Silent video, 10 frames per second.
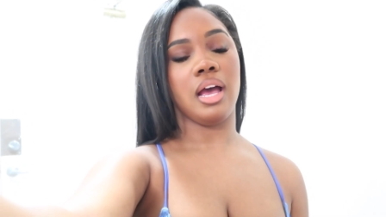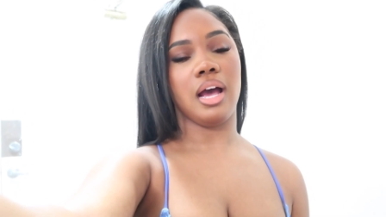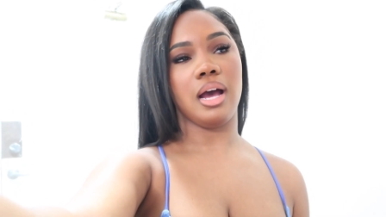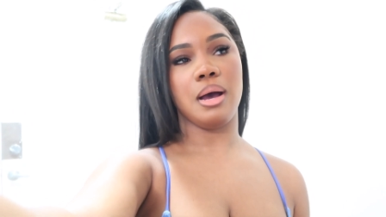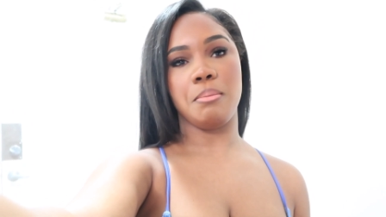
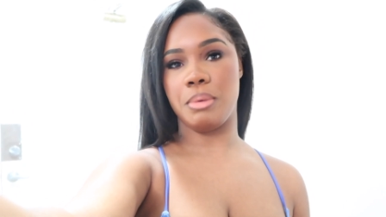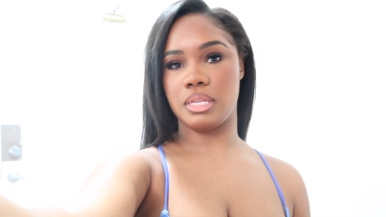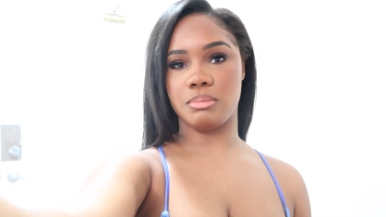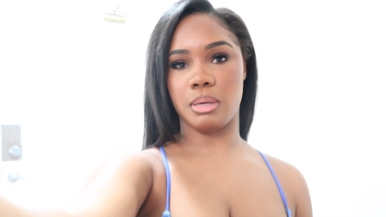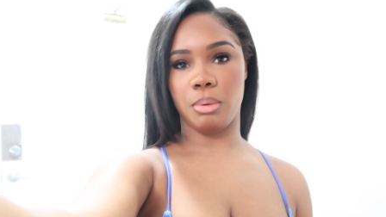um
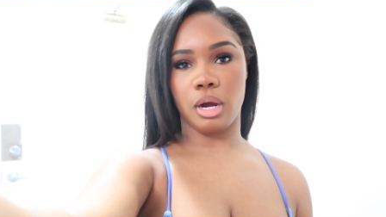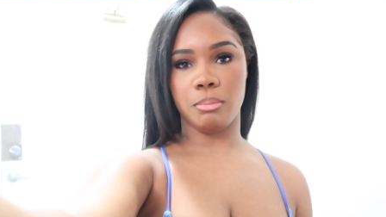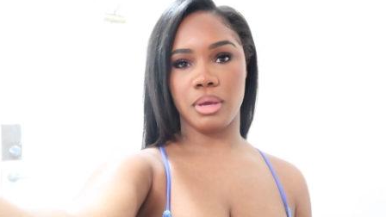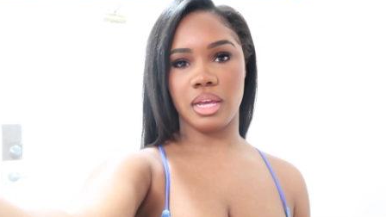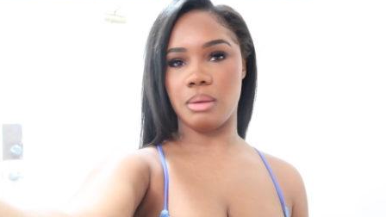basement
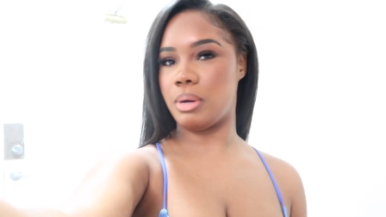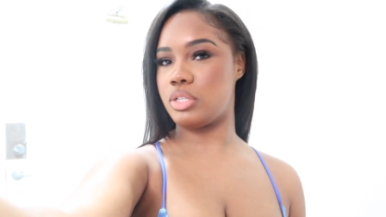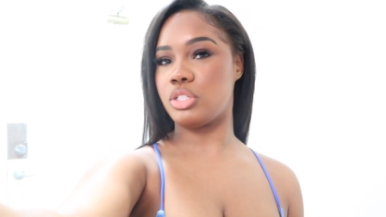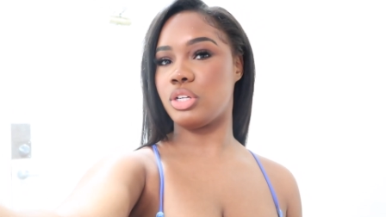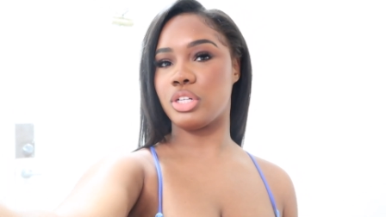apartment
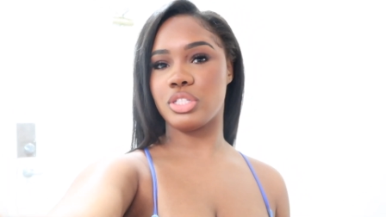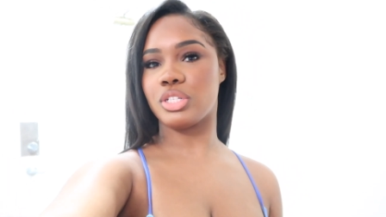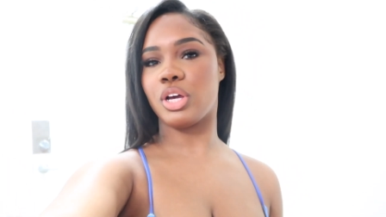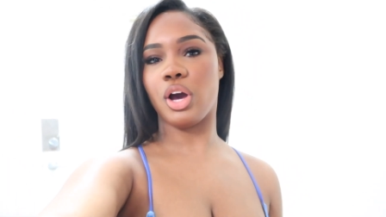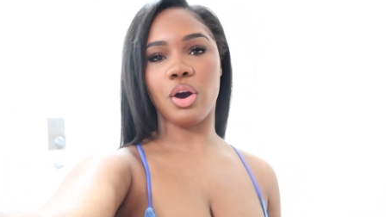about two years
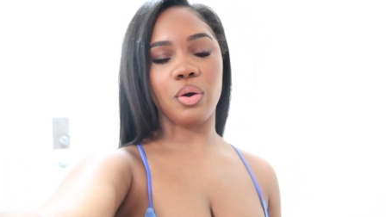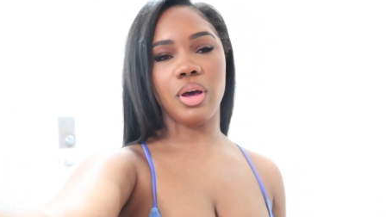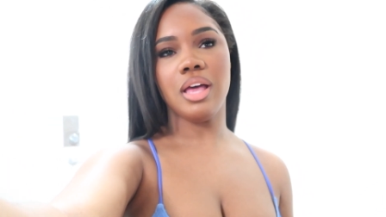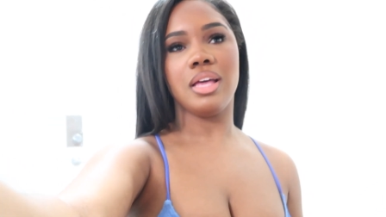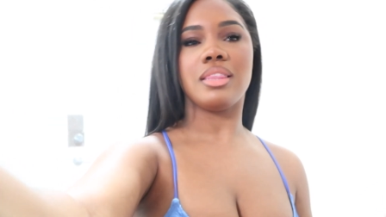
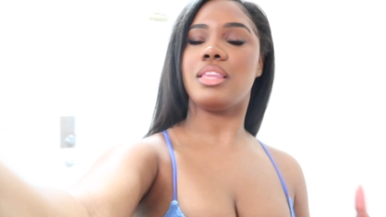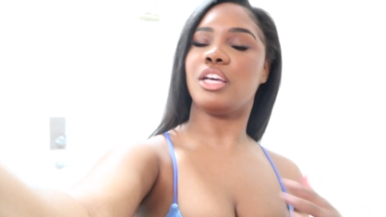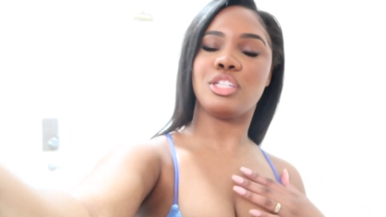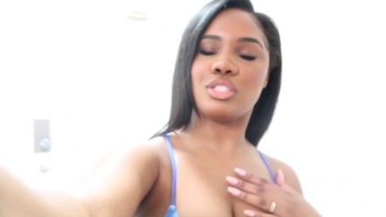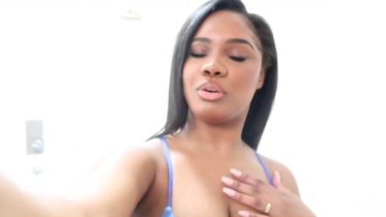ago,
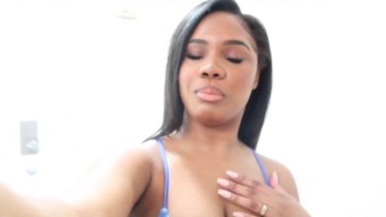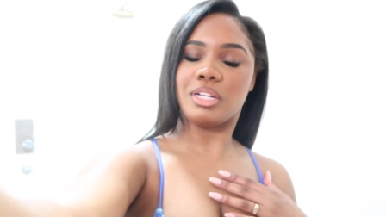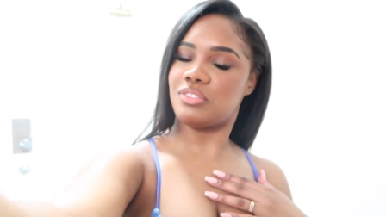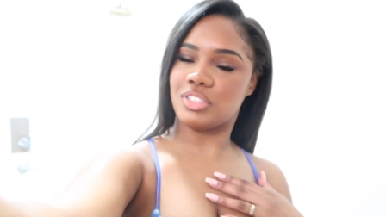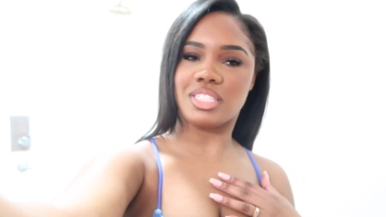Thank you so
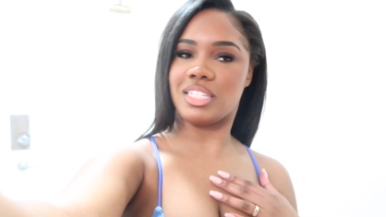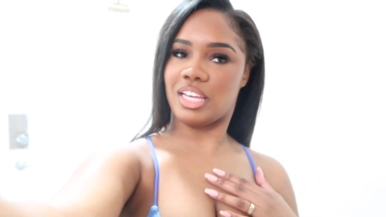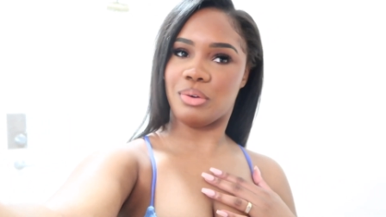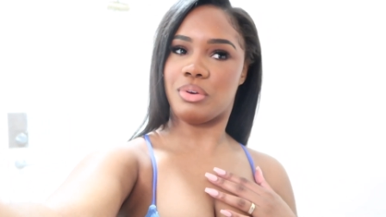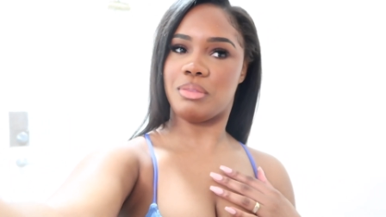much for
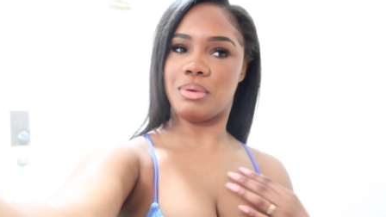sticking with